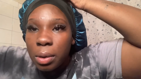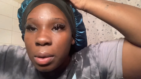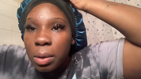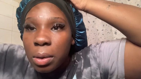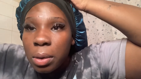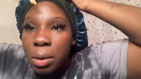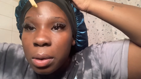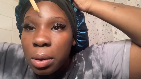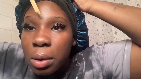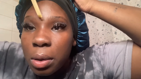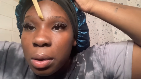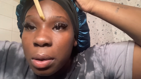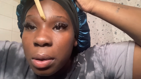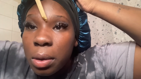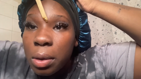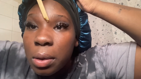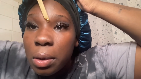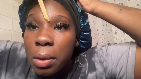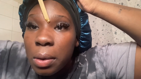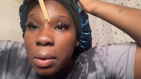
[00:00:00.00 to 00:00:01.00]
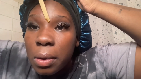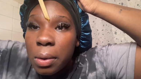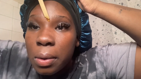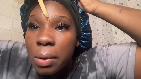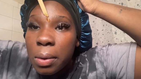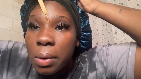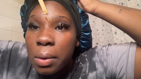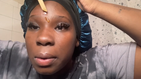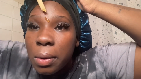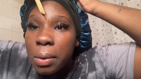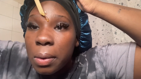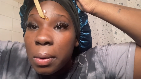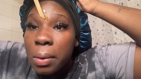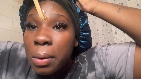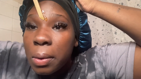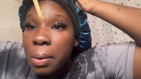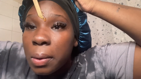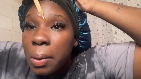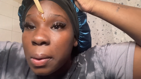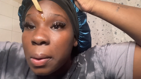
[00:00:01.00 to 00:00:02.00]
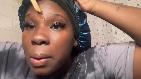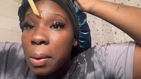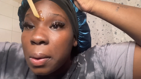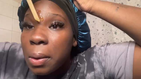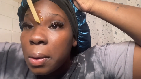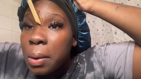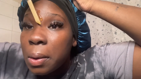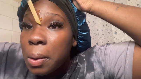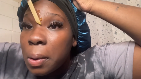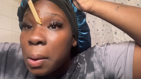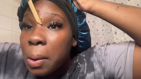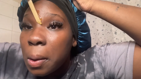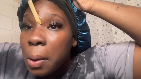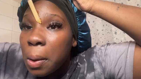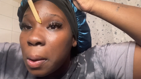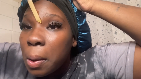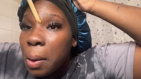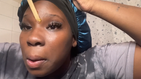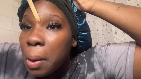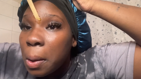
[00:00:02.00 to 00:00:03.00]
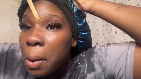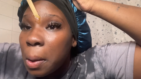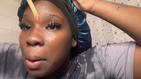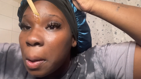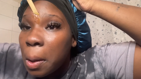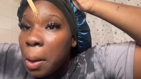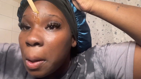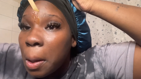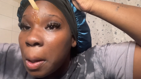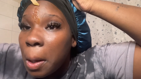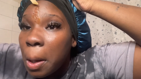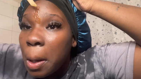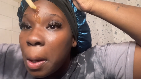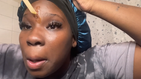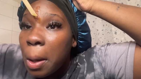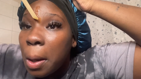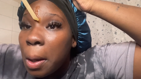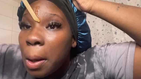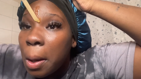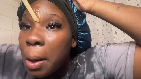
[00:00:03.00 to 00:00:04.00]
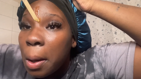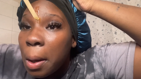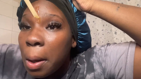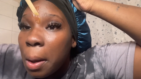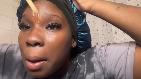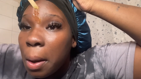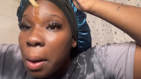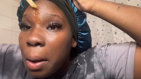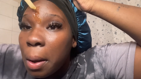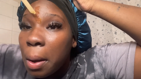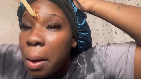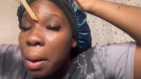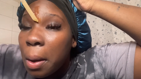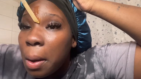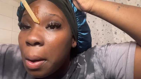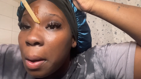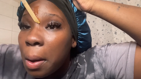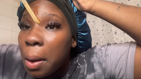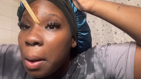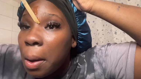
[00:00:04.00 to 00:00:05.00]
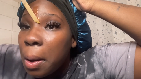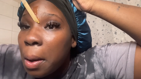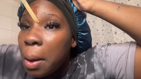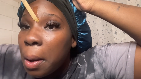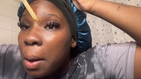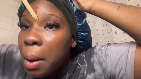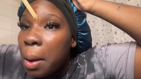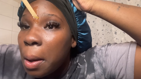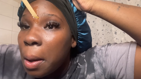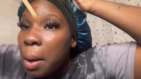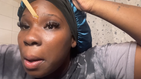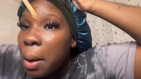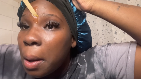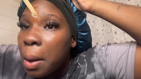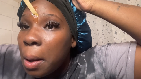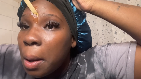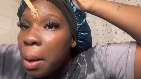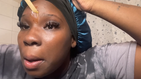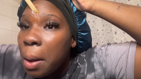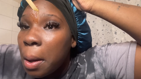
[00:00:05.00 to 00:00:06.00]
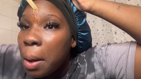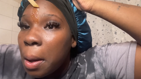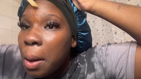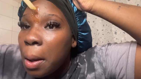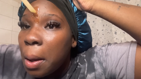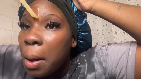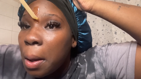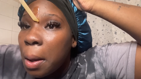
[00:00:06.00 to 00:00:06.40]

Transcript: (no one is talking)